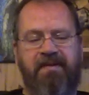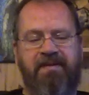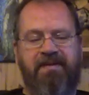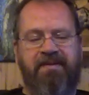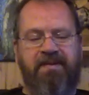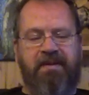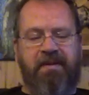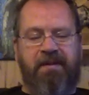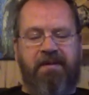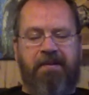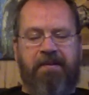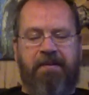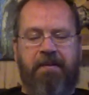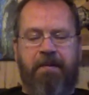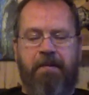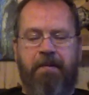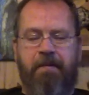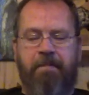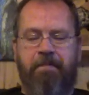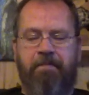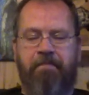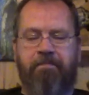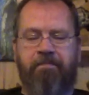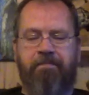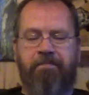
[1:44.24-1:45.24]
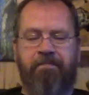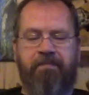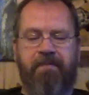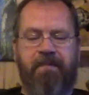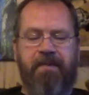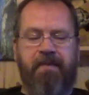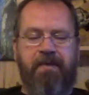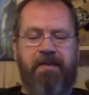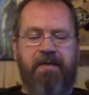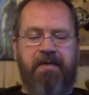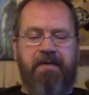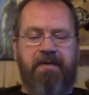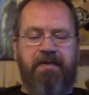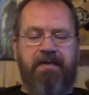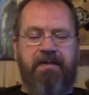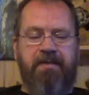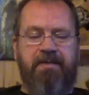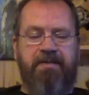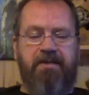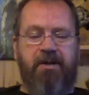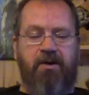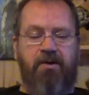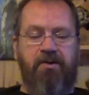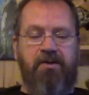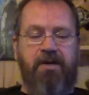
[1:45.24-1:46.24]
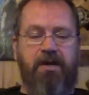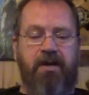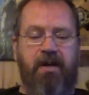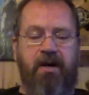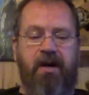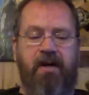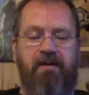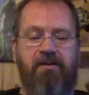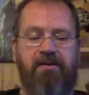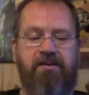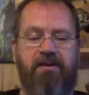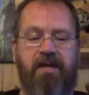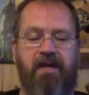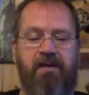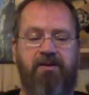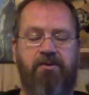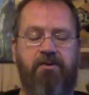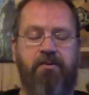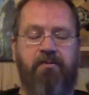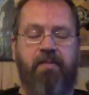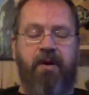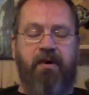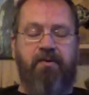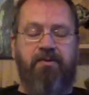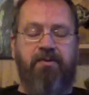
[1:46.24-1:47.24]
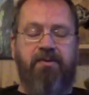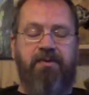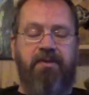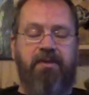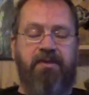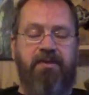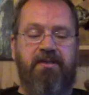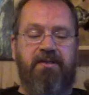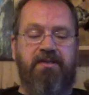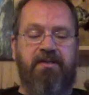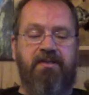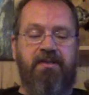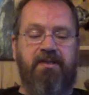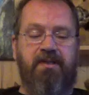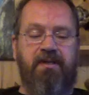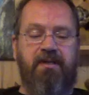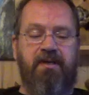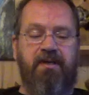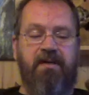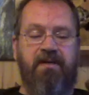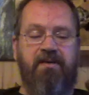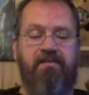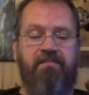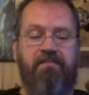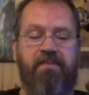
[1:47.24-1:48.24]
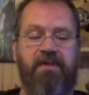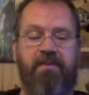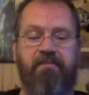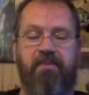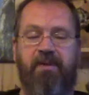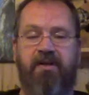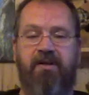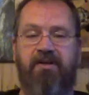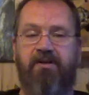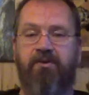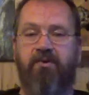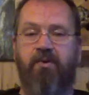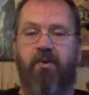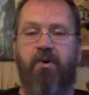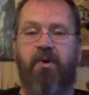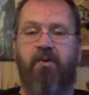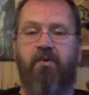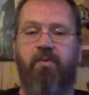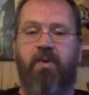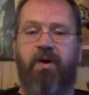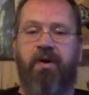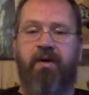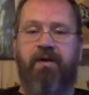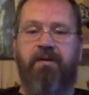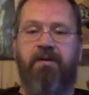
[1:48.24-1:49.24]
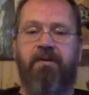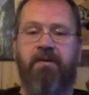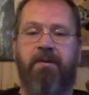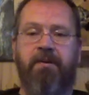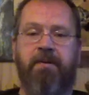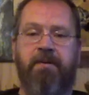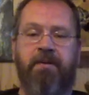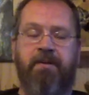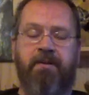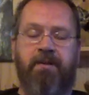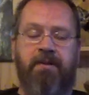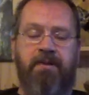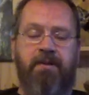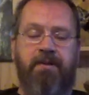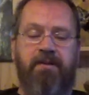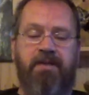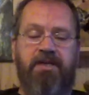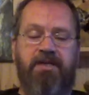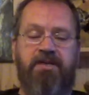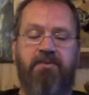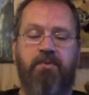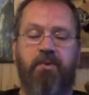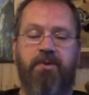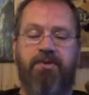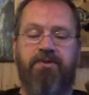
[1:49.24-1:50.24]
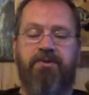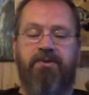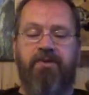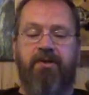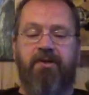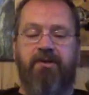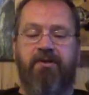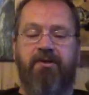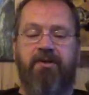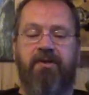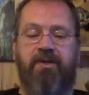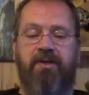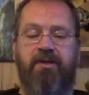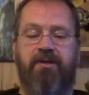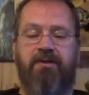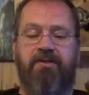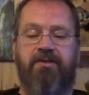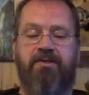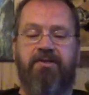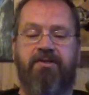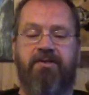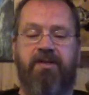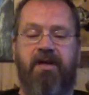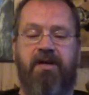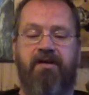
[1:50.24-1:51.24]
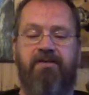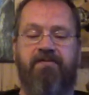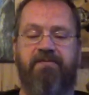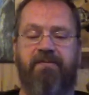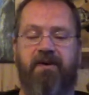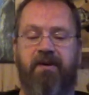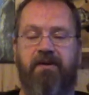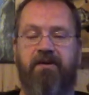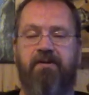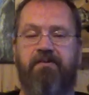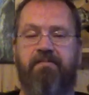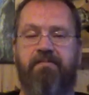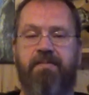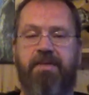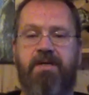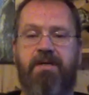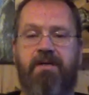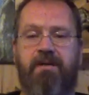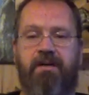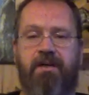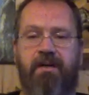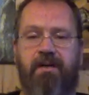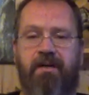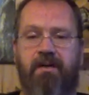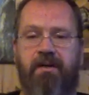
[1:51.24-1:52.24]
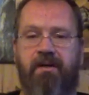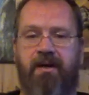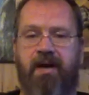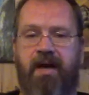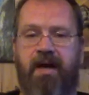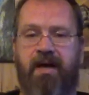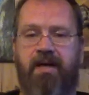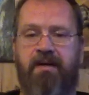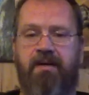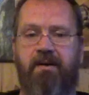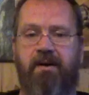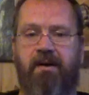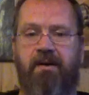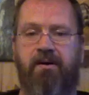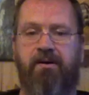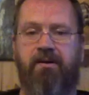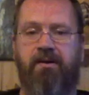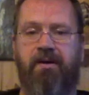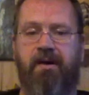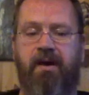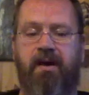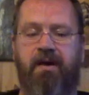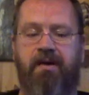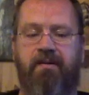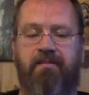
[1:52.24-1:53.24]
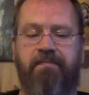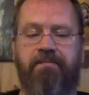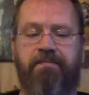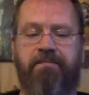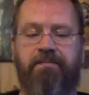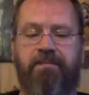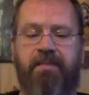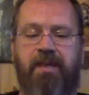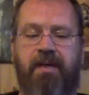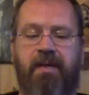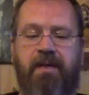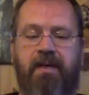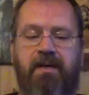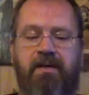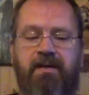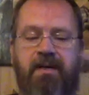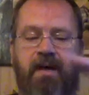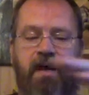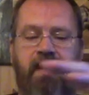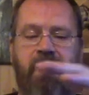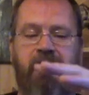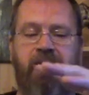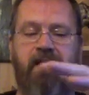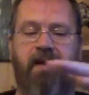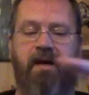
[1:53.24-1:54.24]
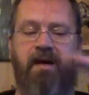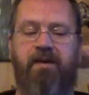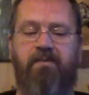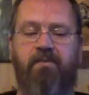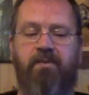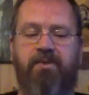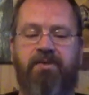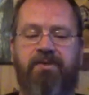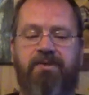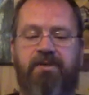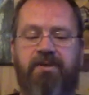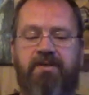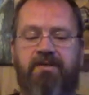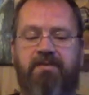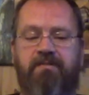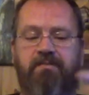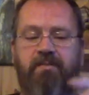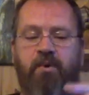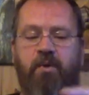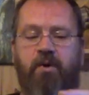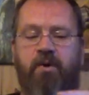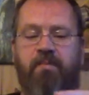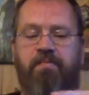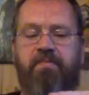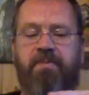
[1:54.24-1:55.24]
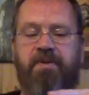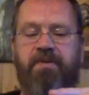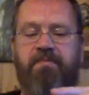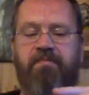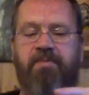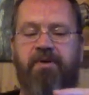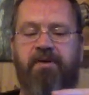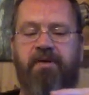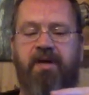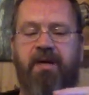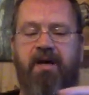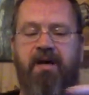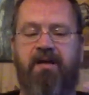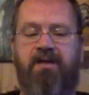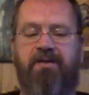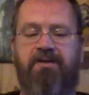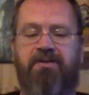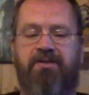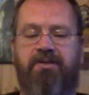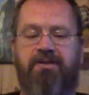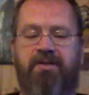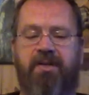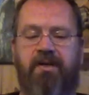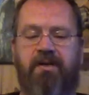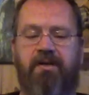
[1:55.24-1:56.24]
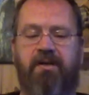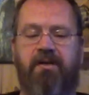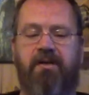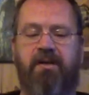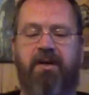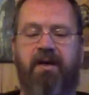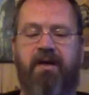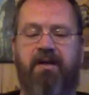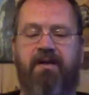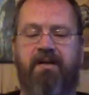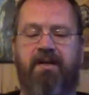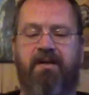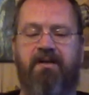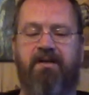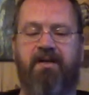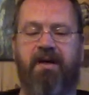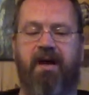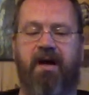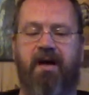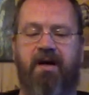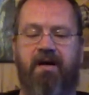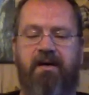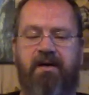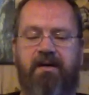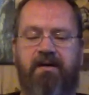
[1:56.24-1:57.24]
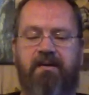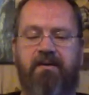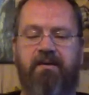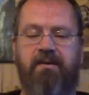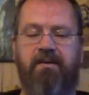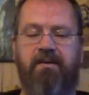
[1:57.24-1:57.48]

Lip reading: Right. So yeah, I'll tell you about these people in Norway. This was on state-funded media, NRK. The headline was this: more people getting sick and die.